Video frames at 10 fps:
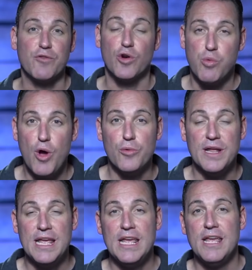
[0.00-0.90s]
quote,
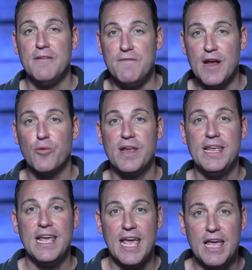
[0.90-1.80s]
very
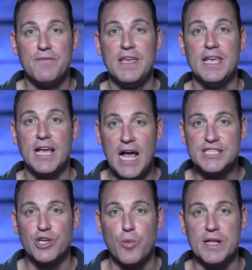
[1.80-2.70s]
heavy
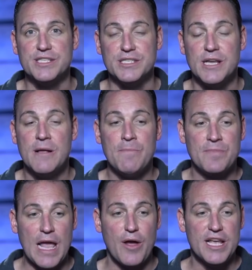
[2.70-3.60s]
consequences.
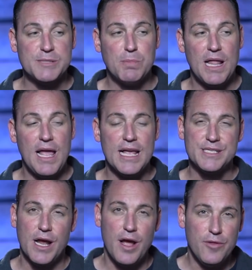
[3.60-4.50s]
Now, Hezbollah has
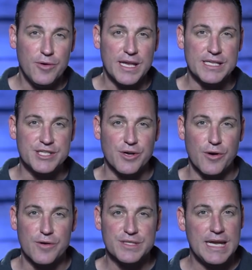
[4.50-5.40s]
other
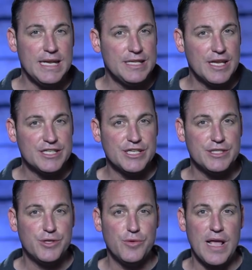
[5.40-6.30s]
concerns in addition
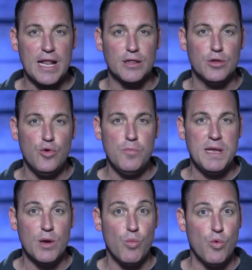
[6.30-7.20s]
to that
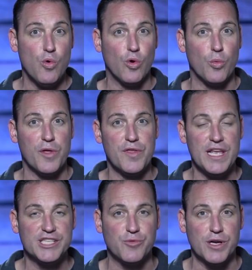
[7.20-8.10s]
looming war with
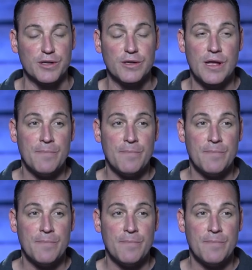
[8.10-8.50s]
Israel.